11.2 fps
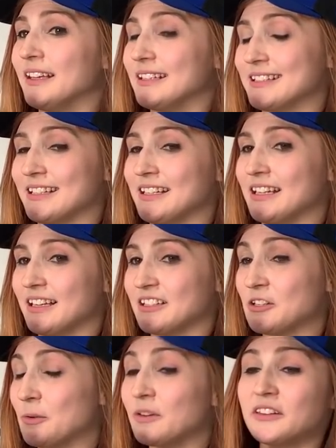It's like,
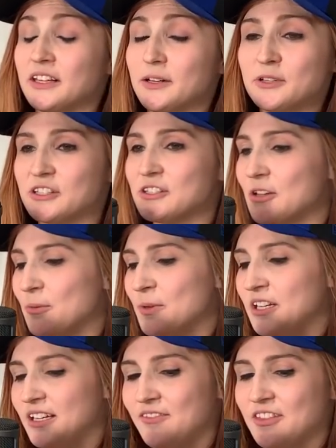so there were so
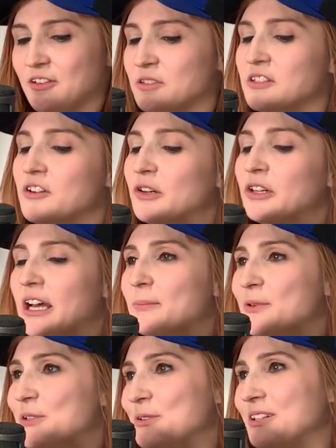many, even those good
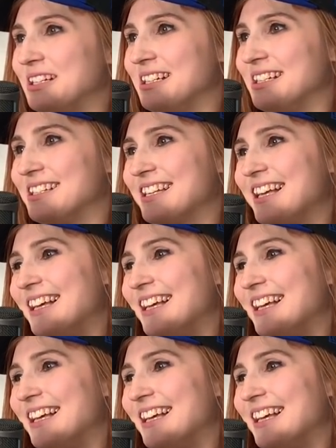opportunities,